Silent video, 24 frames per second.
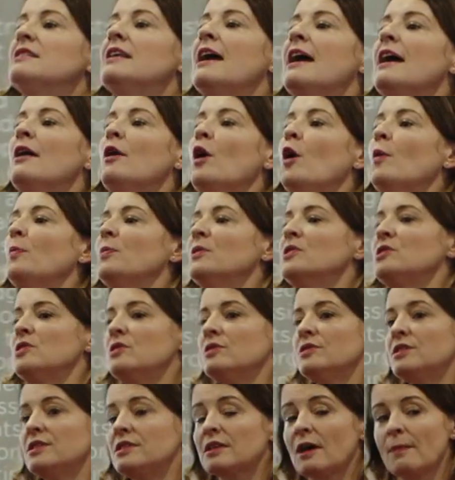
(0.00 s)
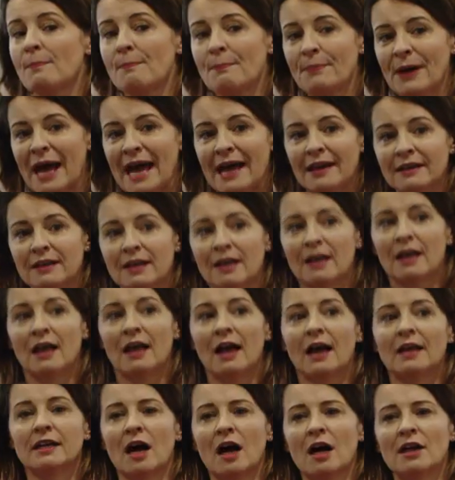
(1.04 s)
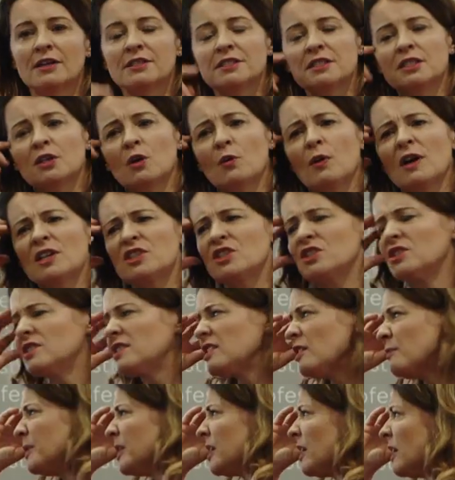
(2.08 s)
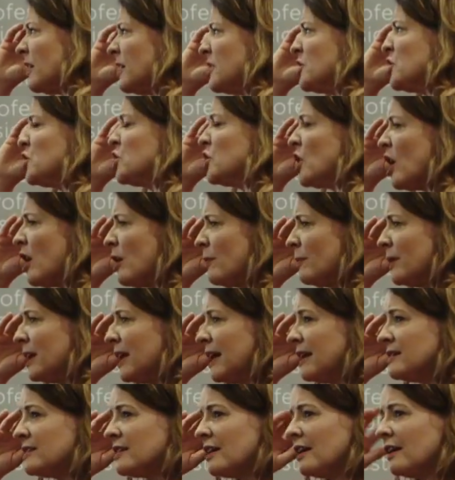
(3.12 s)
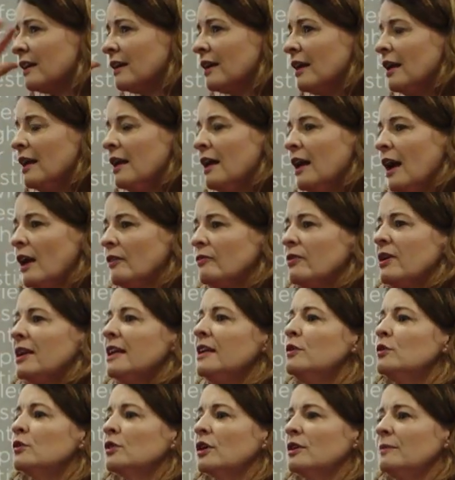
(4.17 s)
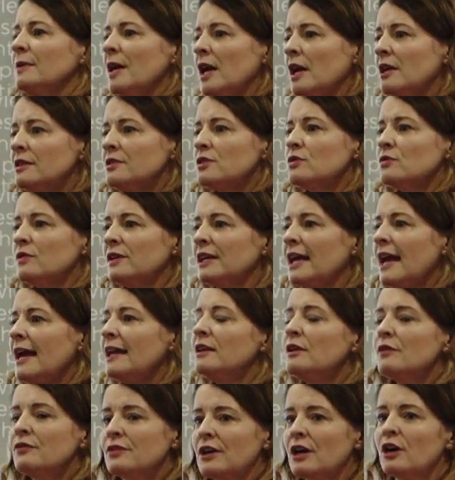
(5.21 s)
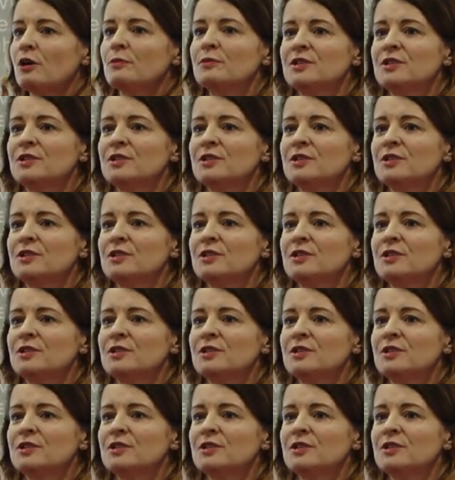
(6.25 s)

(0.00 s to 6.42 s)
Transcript: their opportunity to come back and ask the questions that have been kind of germinating. And really, you're going to be answering any of their